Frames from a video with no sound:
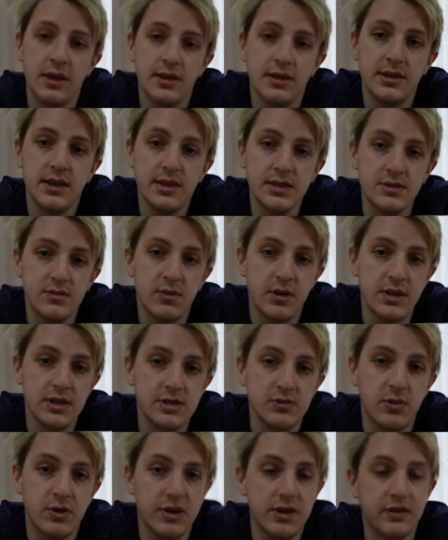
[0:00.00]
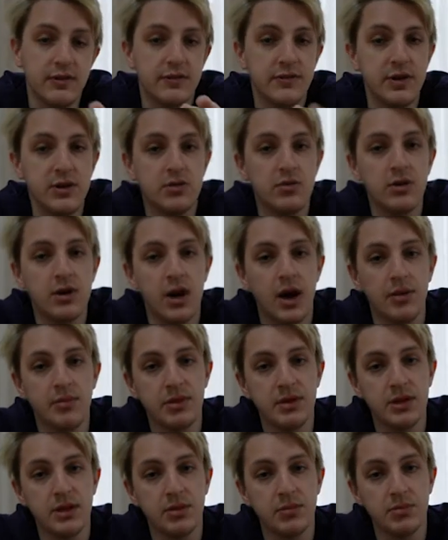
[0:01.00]
This was one of the few
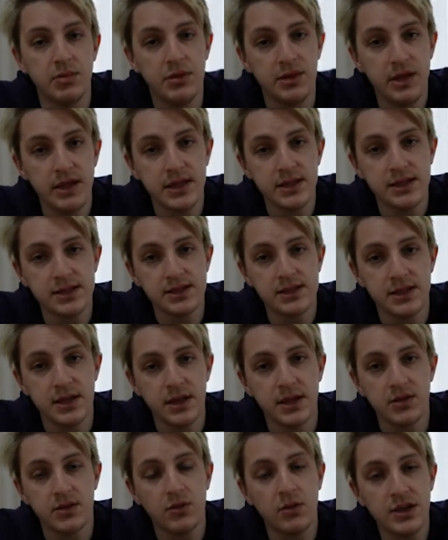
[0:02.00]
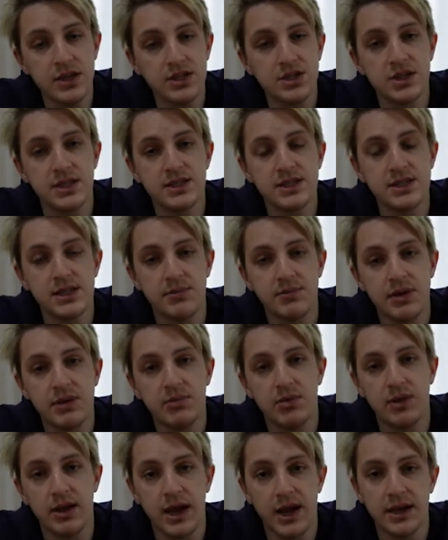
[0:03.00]
common complaints and questions that
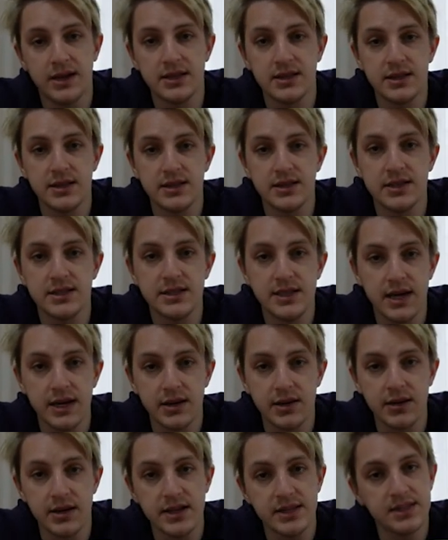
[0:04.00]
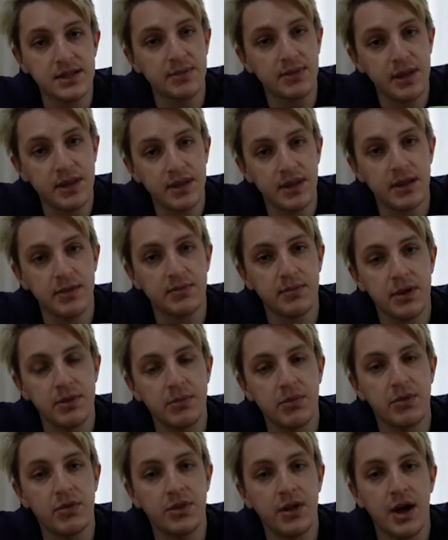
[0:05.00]
people had to the designer, and something that
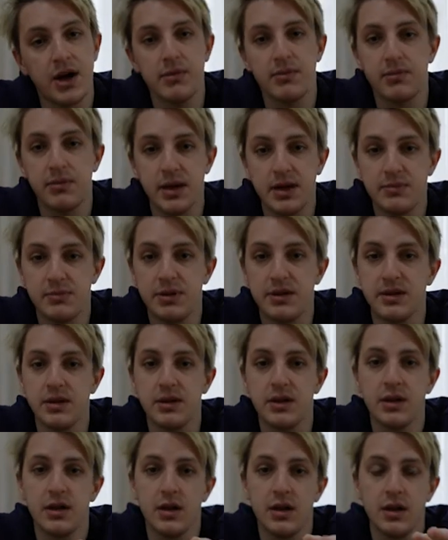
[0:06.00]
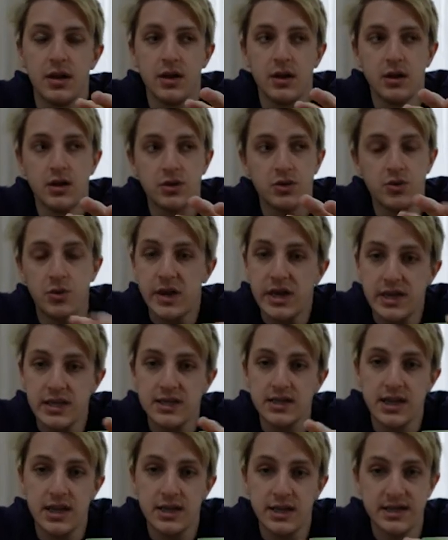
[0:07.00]
people thought might be
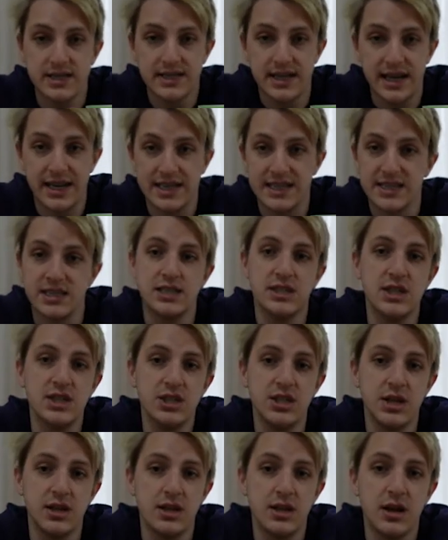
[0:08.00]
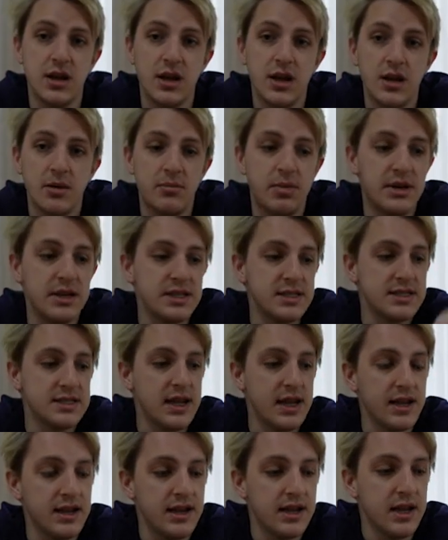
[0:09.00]
tweaked in the second edition. But
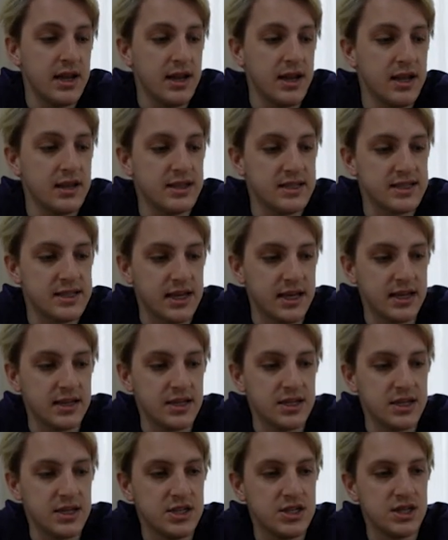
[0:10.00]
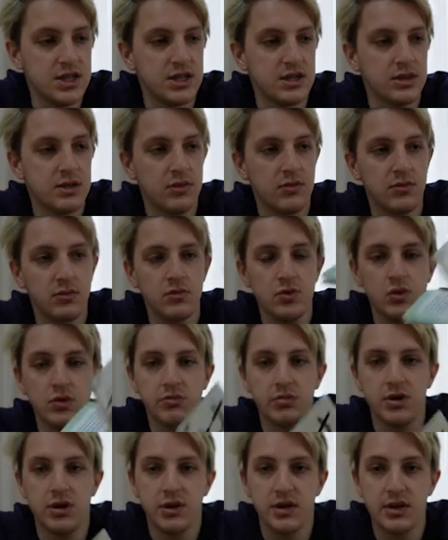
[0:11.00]
instead, in the second edition
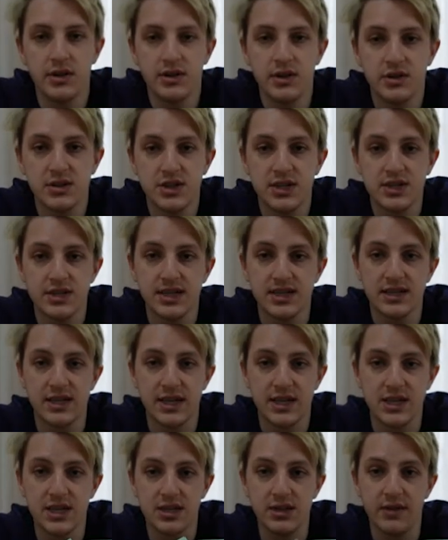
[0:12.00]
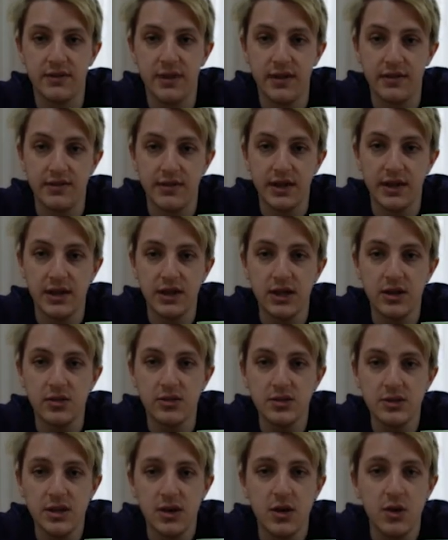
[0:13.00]
rulebook, there's just a section of
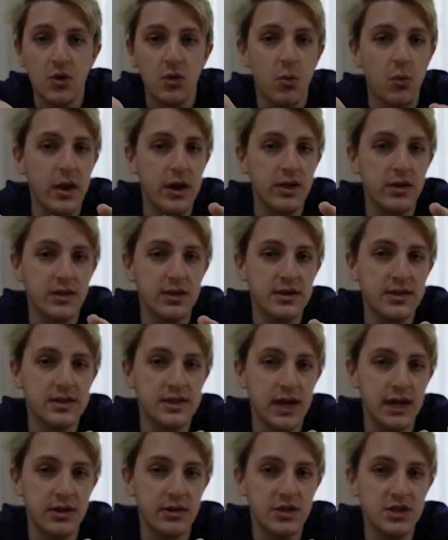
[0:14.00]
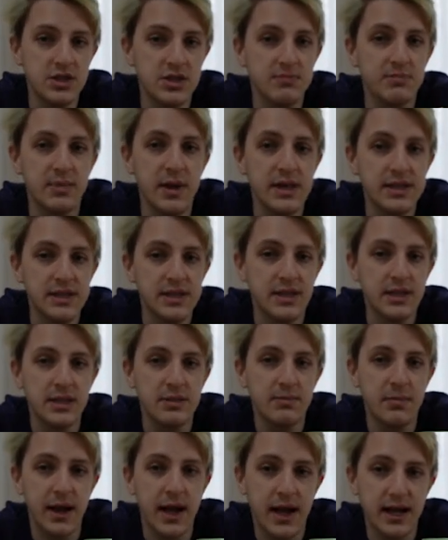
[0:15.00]
FAQs where the designer just
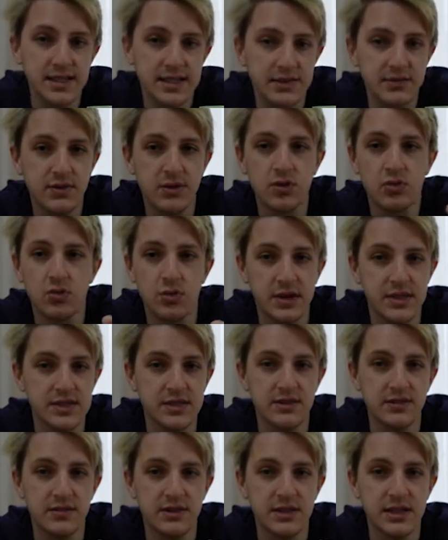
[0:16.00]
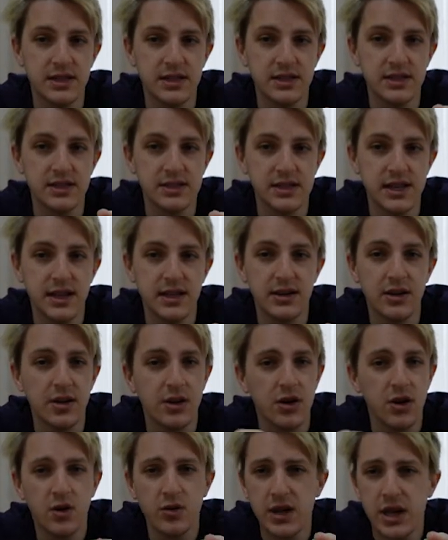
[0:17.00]
basically passive-aggressively said,
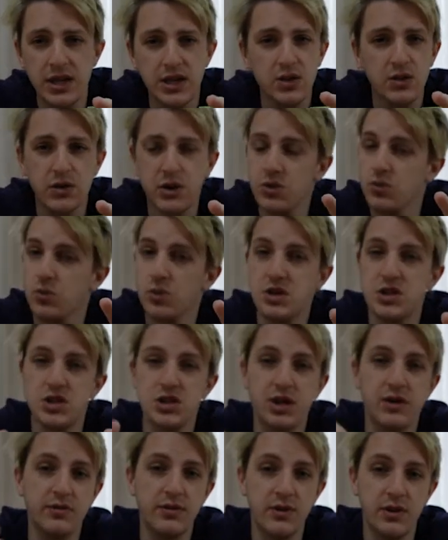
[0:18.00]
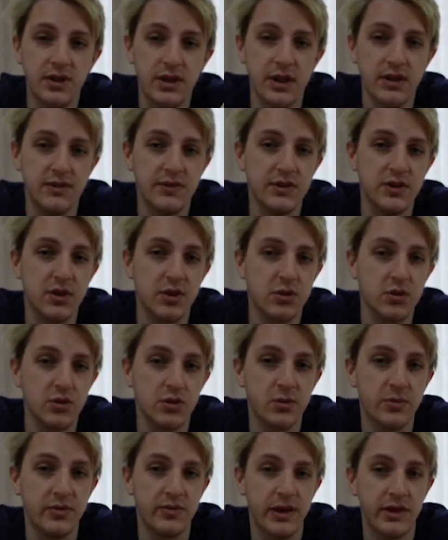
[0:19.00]
okay, you can reshuffle if your
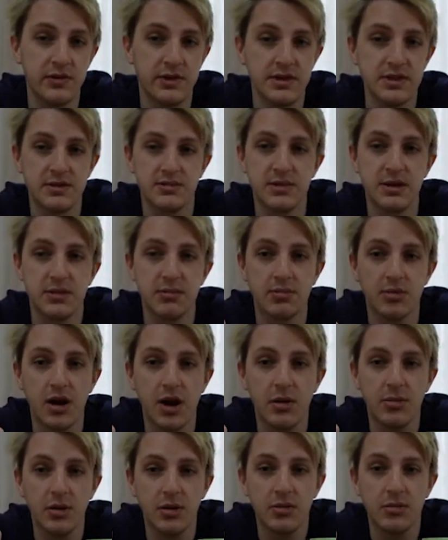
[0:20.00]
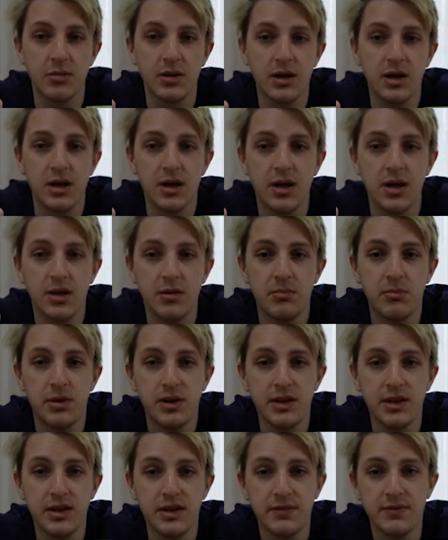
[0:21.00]
group found it to be a problem,
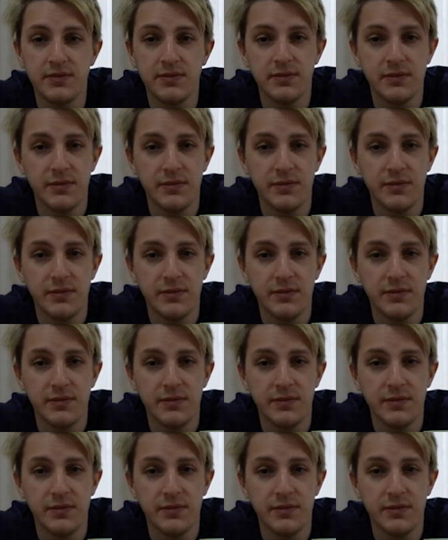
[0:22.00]
but if